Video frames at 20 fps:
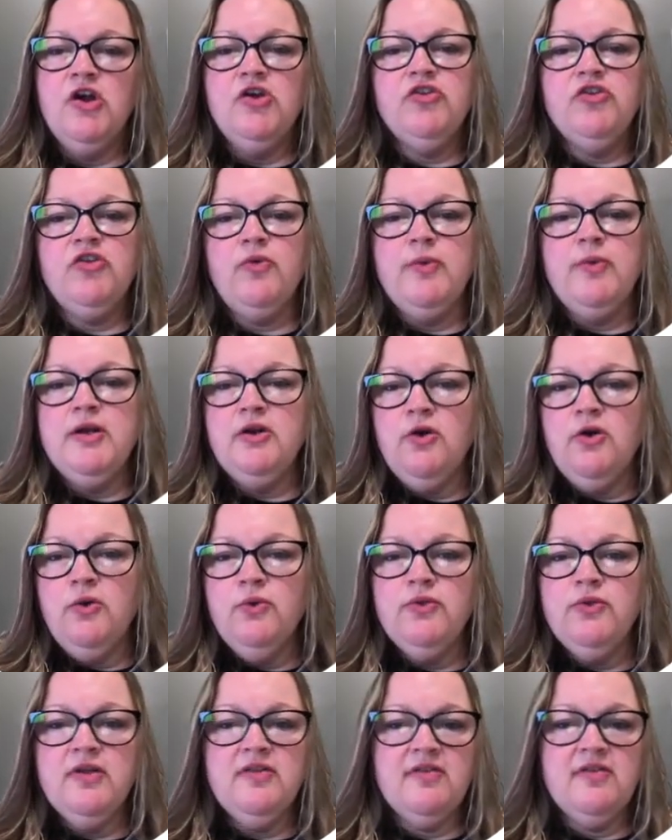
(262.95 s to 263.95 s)
So we
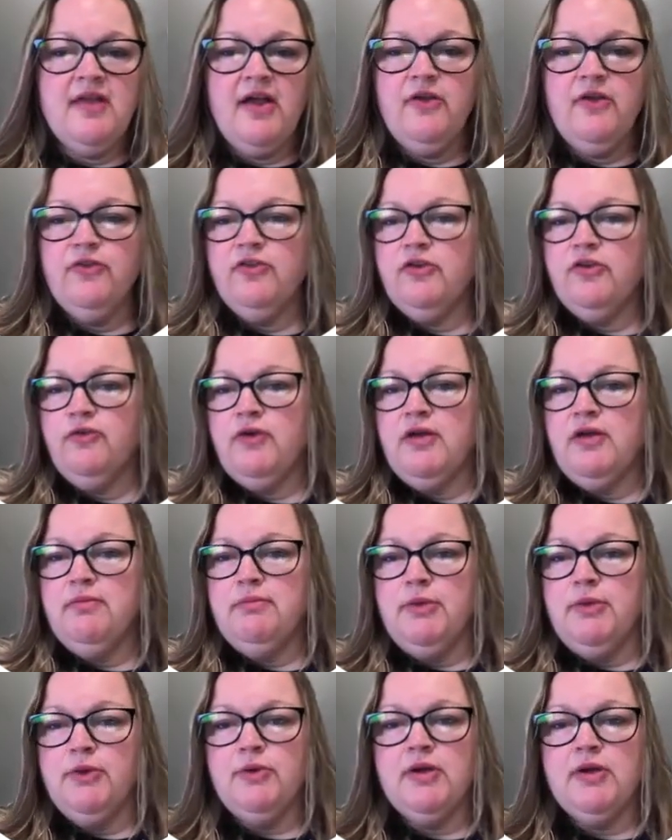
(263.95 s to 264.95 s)
know that cells secrete
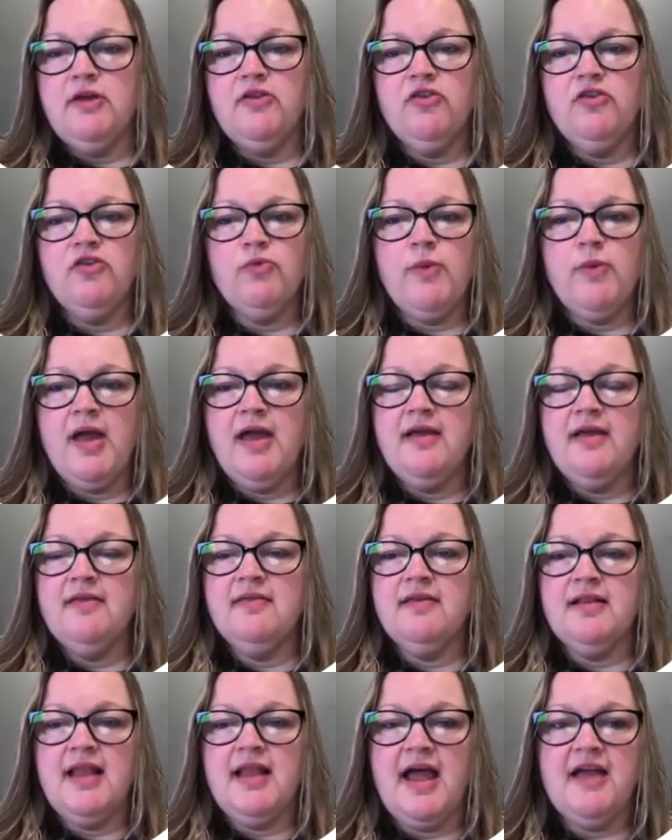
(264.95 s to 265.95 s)
mucus, sweat,
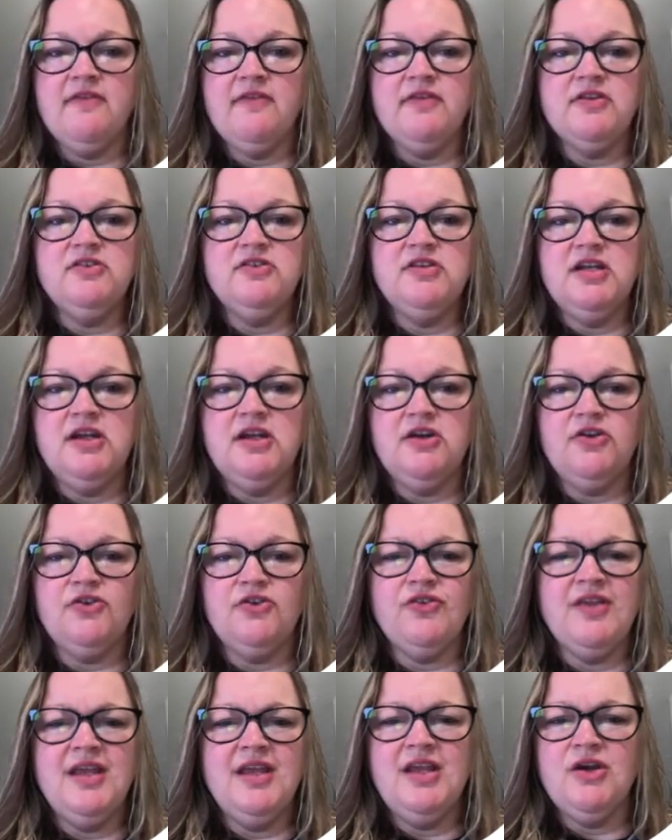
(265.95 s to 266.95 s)
saliva,
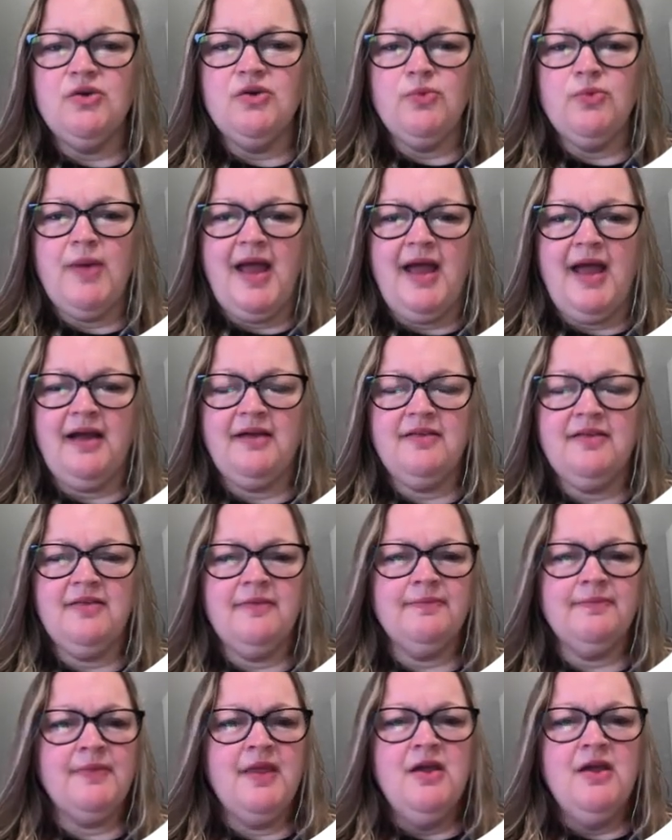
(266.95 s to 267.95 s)
tears, earwax.
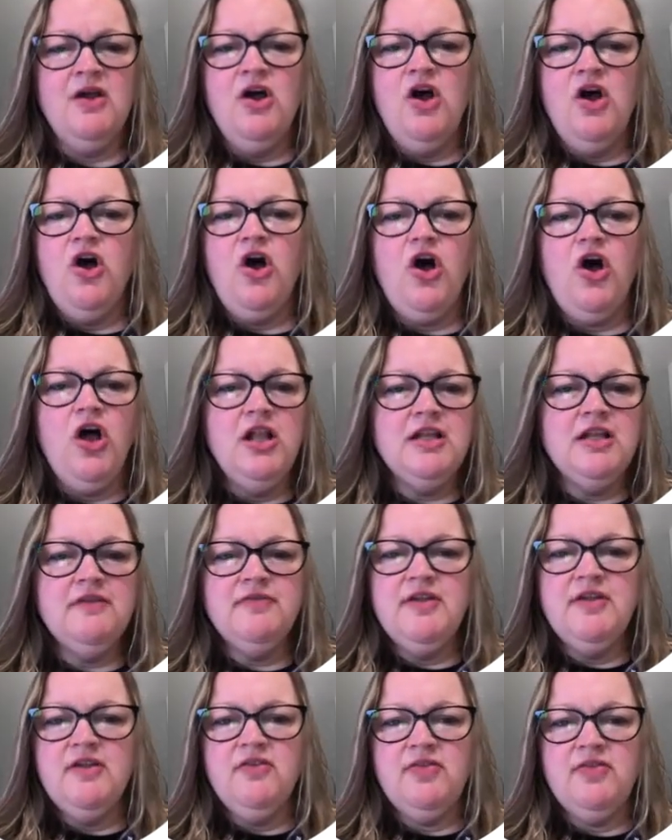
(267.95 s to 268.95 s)
All of
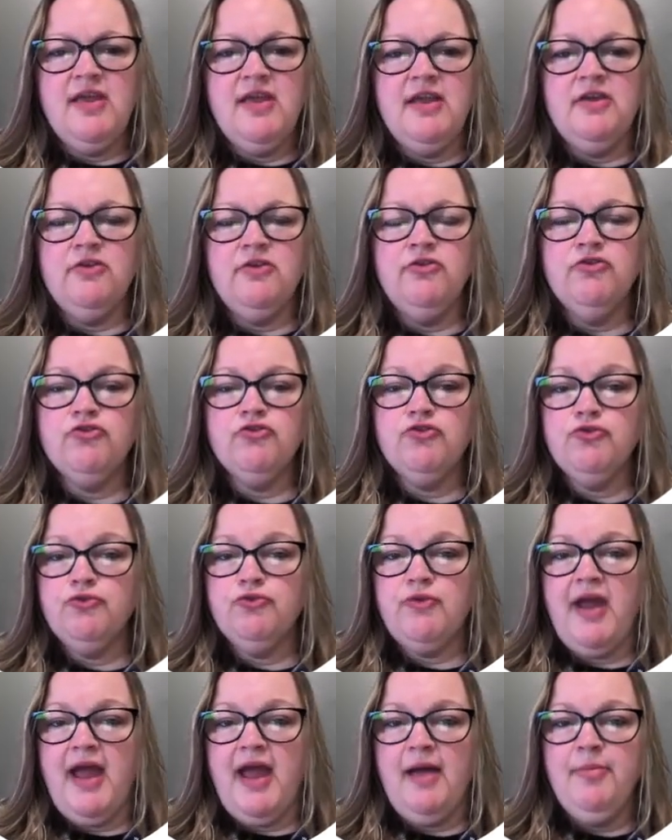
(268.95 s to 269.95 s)
these things
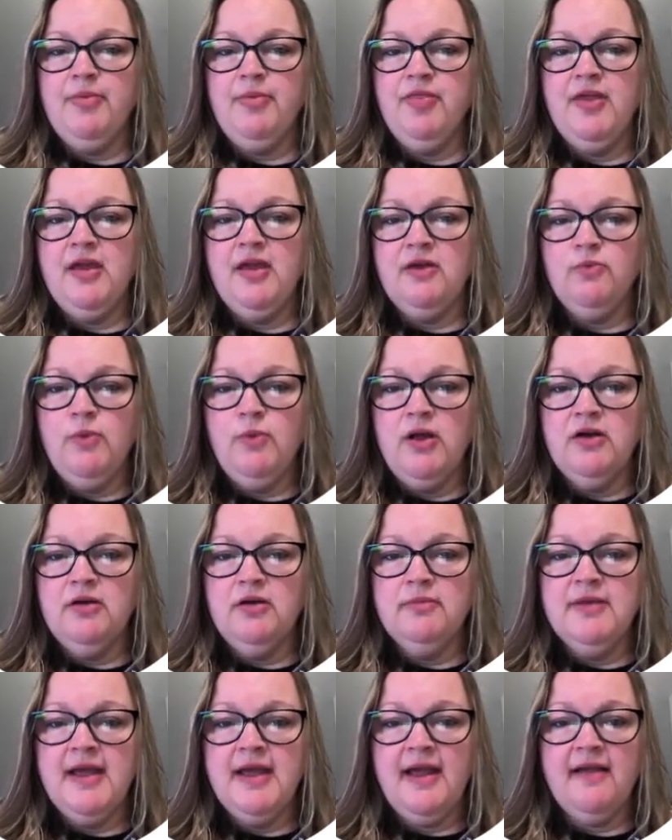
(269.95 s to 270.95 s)
trap the
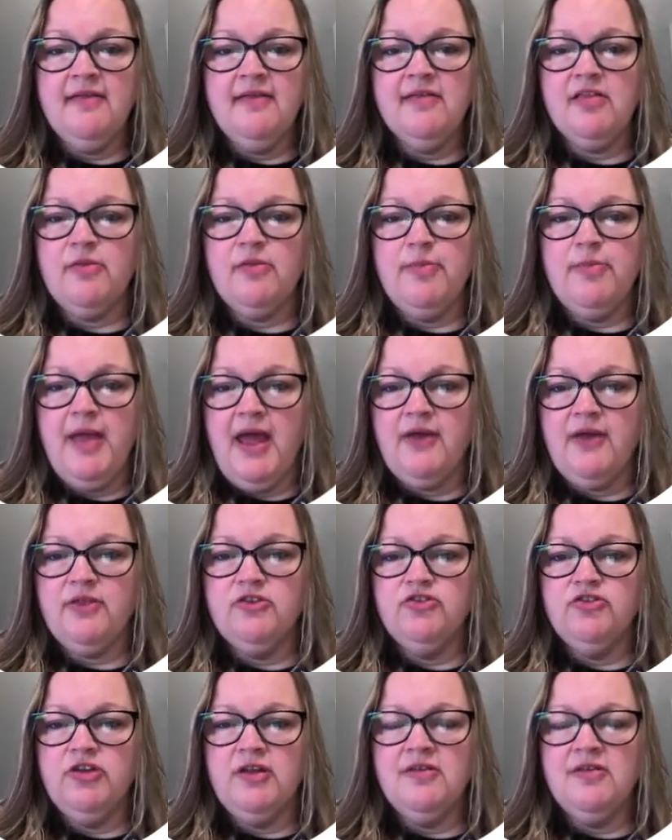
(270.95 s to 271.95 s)
unwelcome guests, the
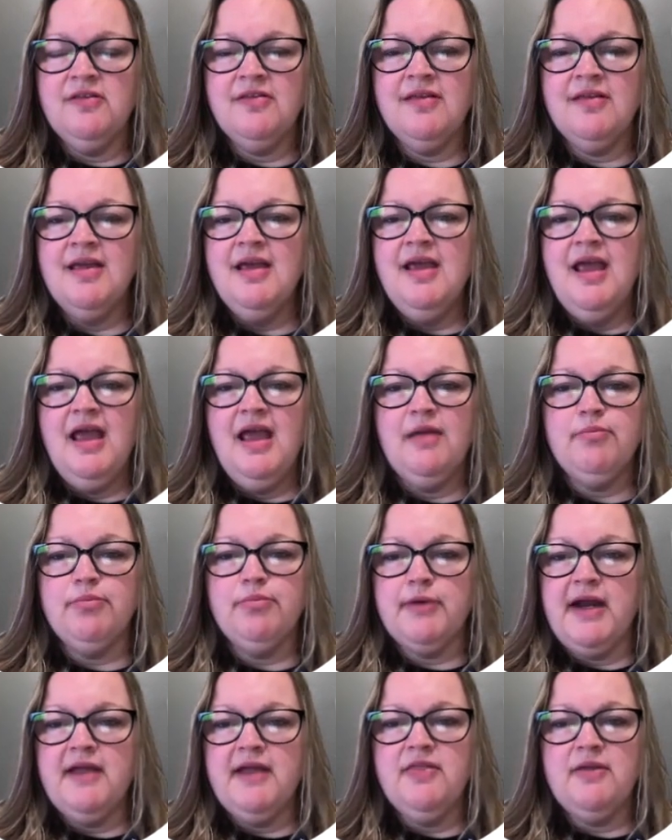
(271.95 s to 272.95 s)
pathogens, and
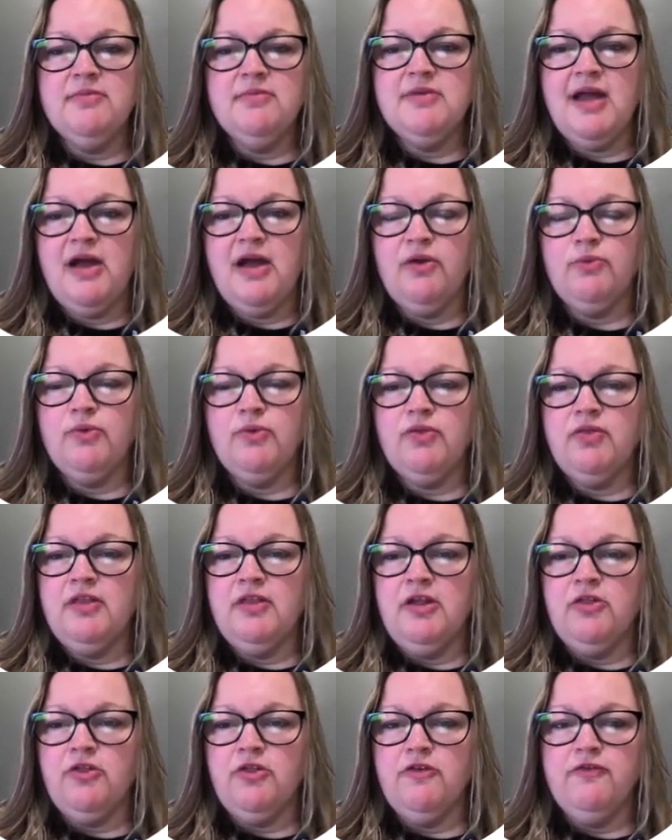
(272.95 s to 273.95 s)
break them down with
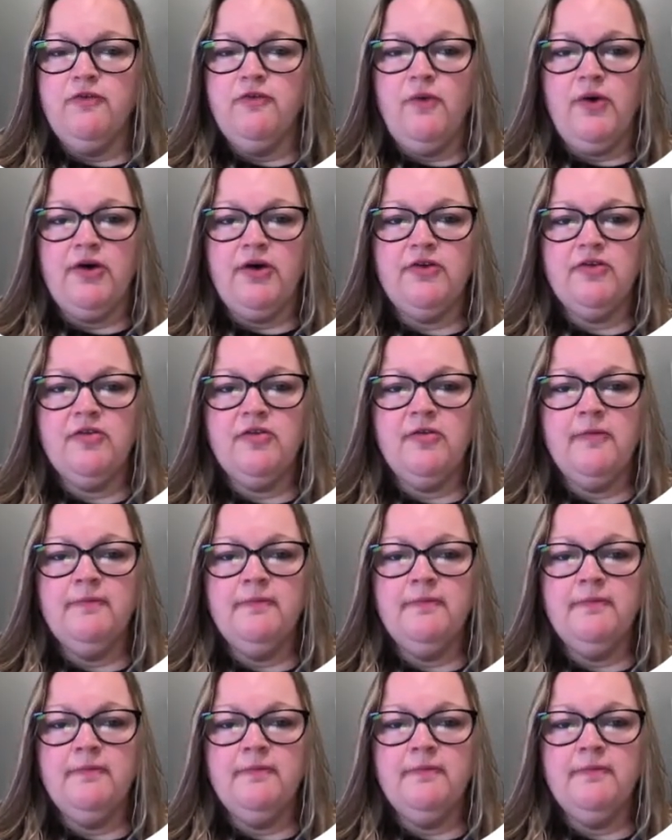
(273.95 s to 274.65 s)
lethal force.